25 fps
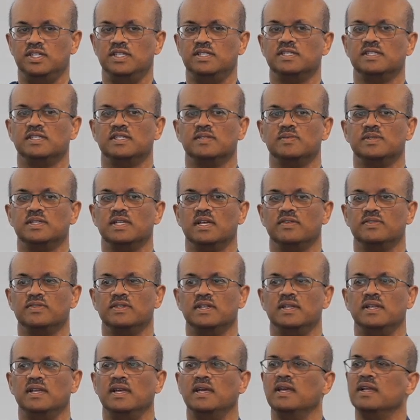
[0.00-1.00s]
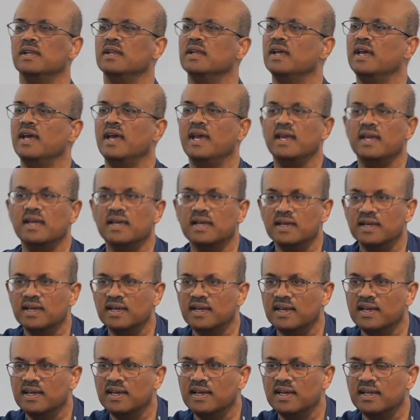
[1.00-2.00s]
Jesus himself said, Hey,
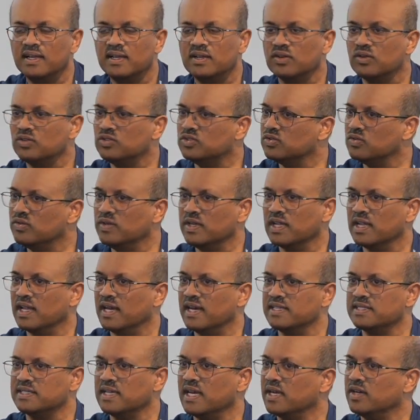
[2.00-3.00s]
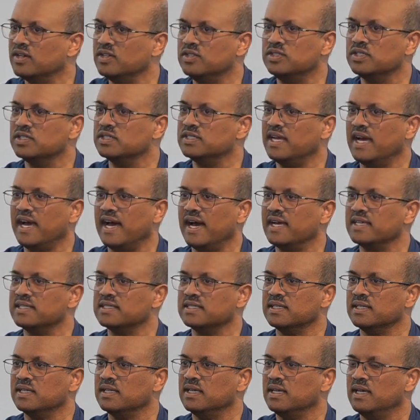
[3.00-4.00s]
don't you realize I could just
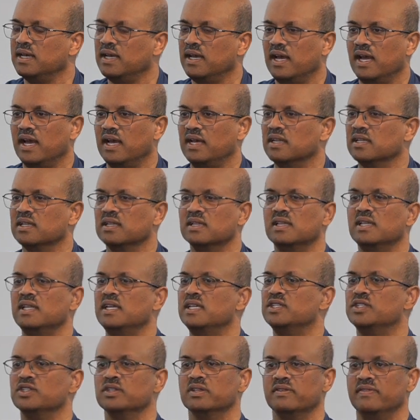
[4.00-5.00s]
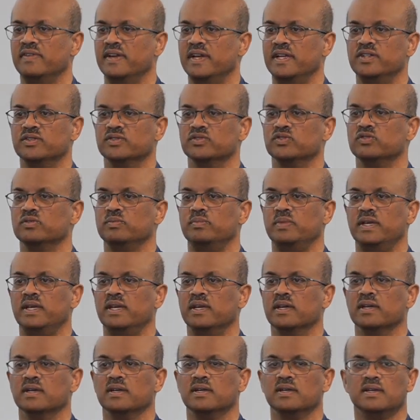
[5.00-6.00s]
ask and a legion of angels would be
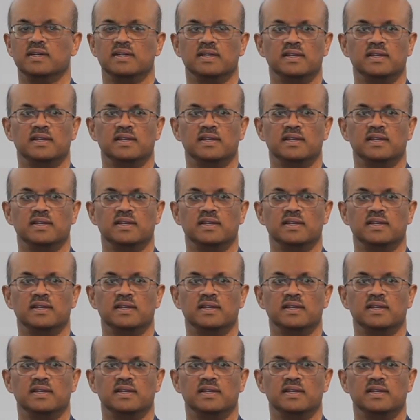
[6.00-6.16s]
here?